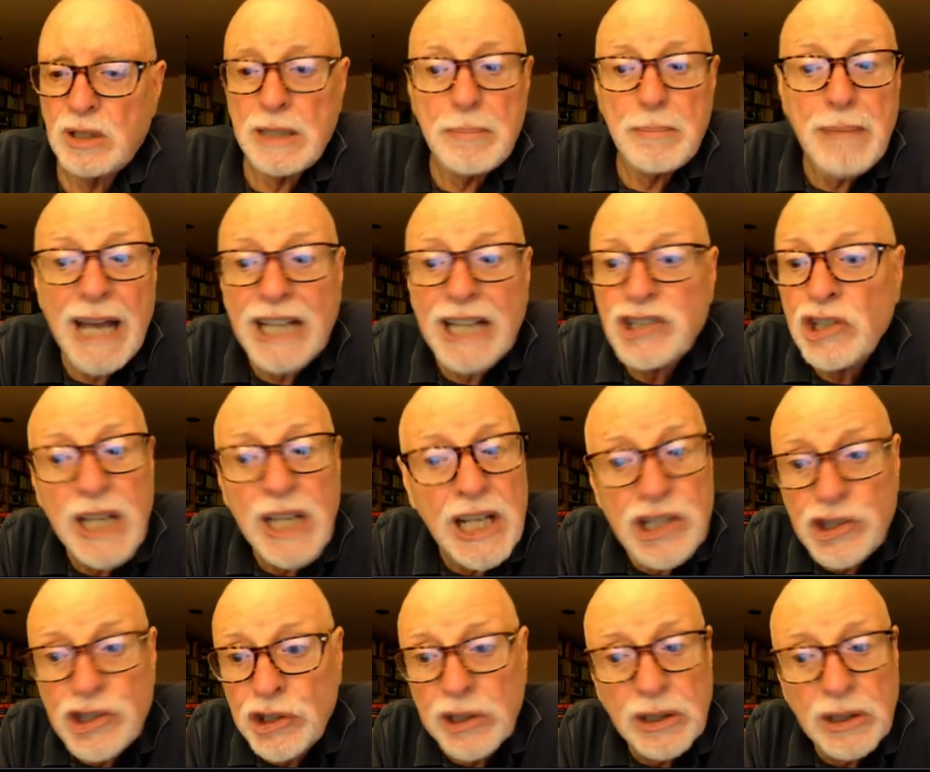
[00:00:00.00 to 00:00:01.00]
The
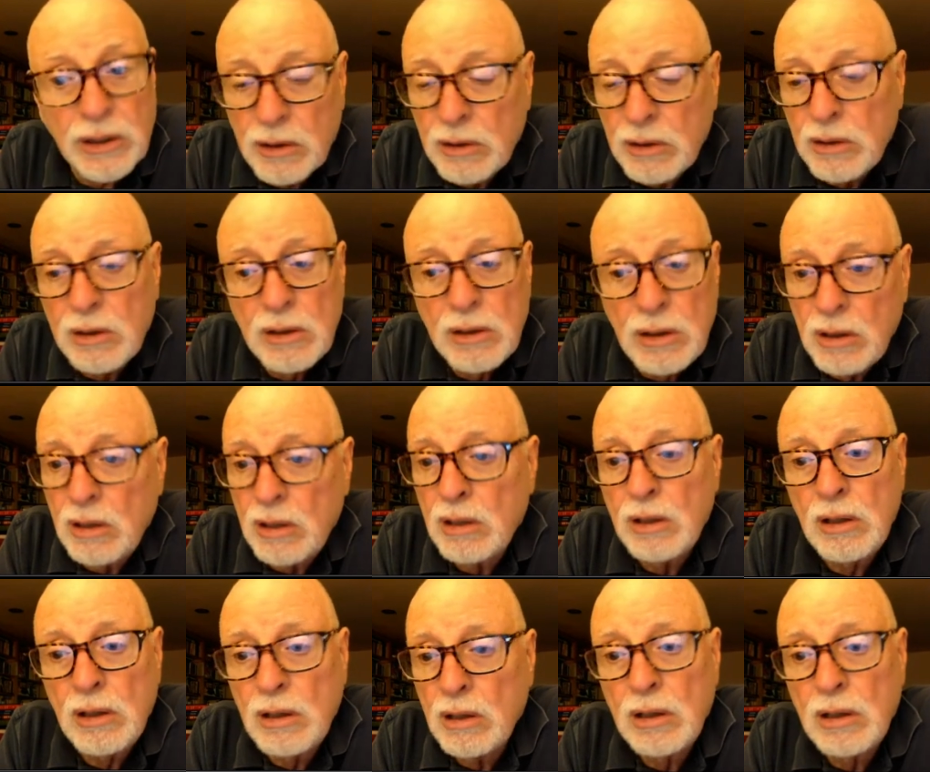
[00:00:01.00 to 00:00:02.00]
imagination
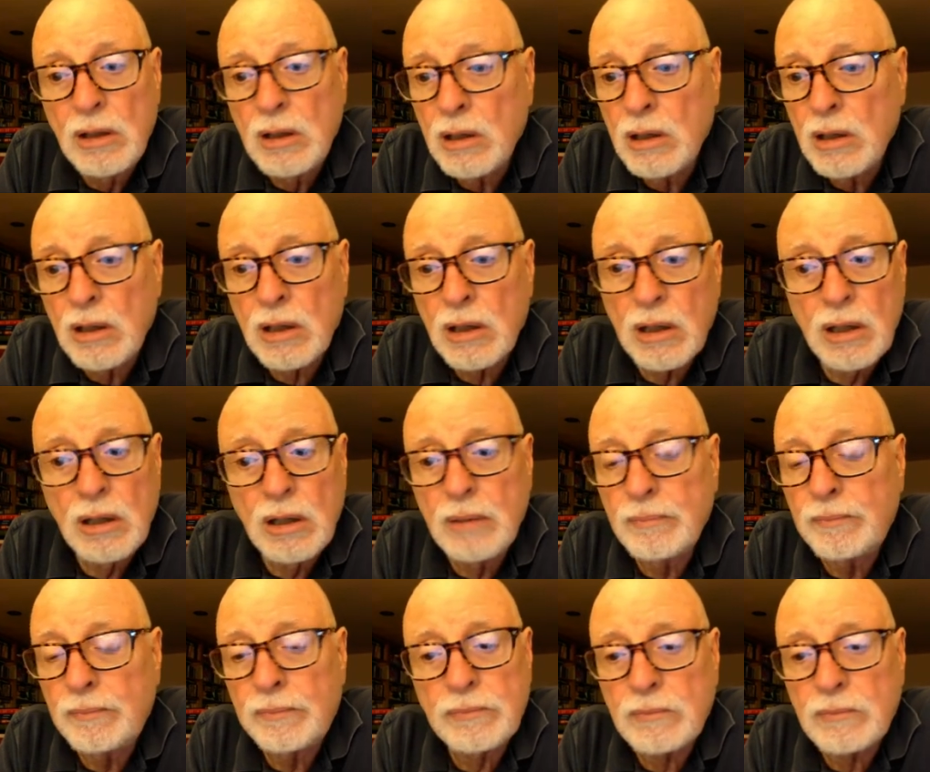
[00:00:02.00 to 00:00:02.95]
um,